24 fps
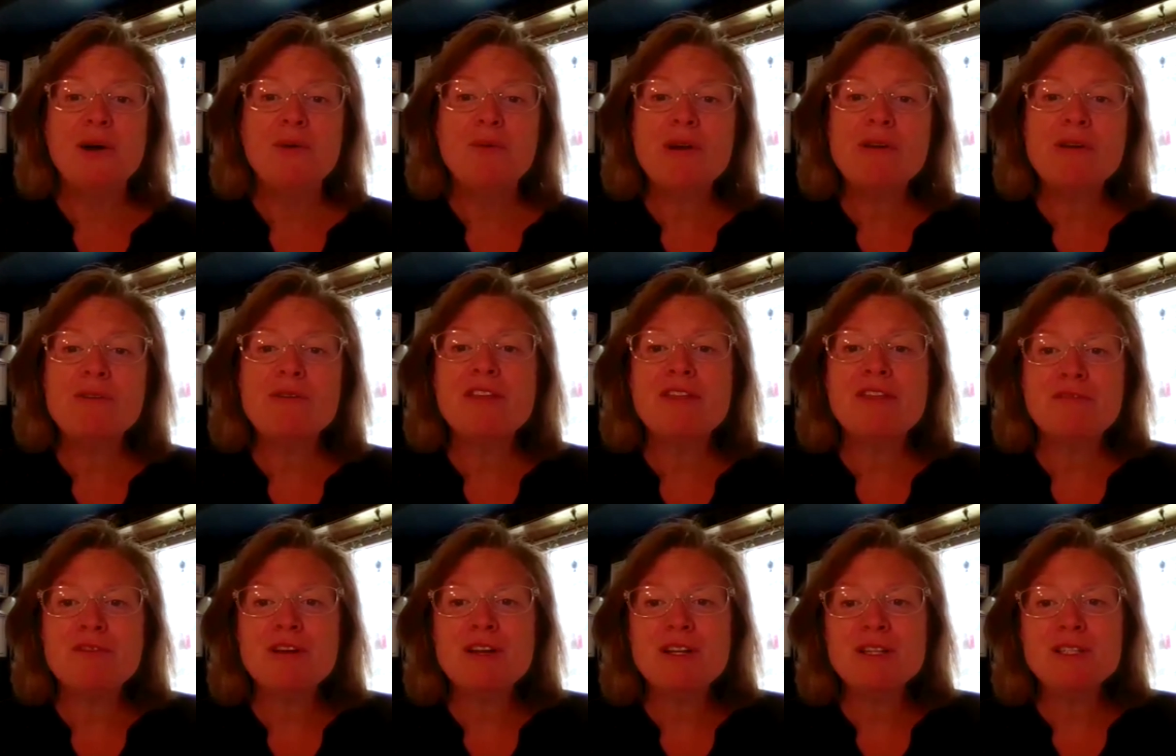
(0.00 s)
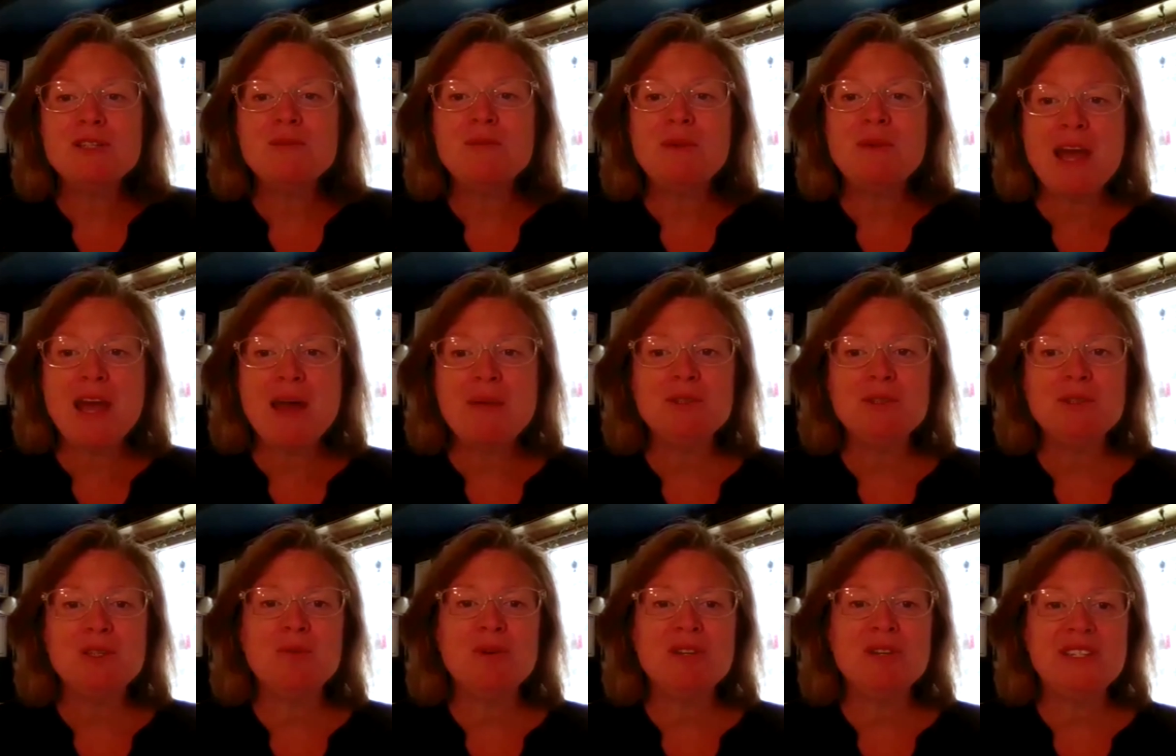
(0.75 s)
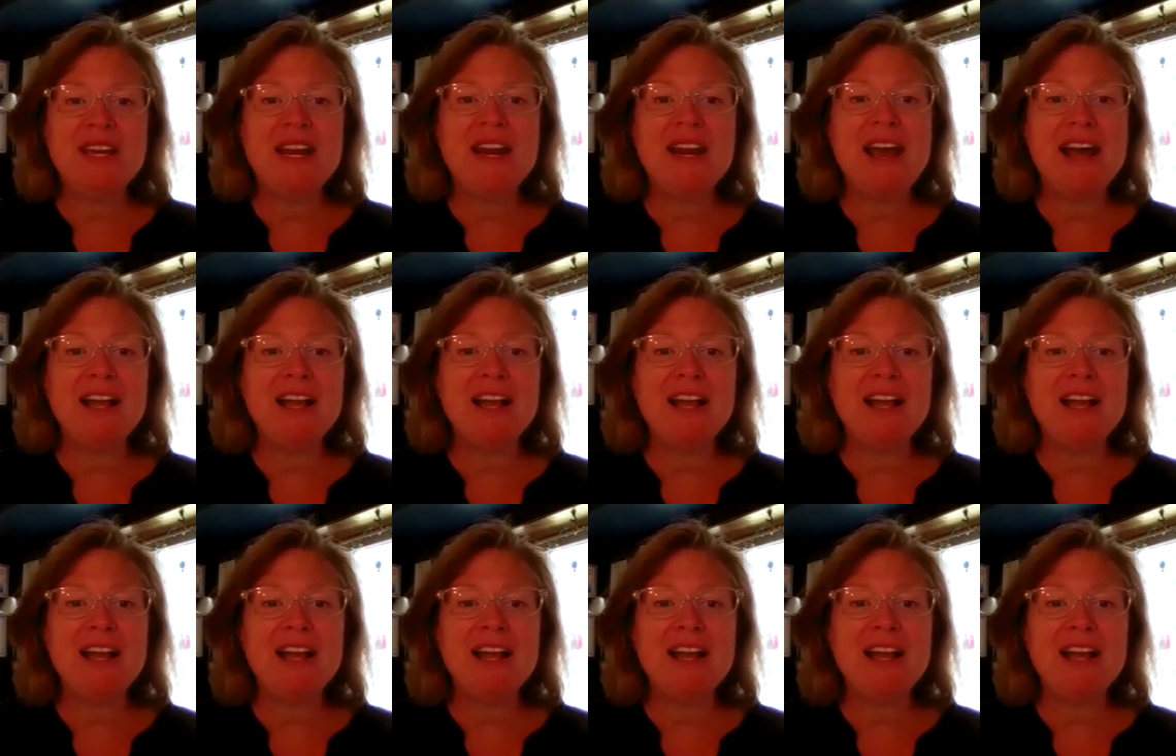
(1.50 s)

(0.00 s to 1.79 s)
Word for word: we were thrilled to be able to present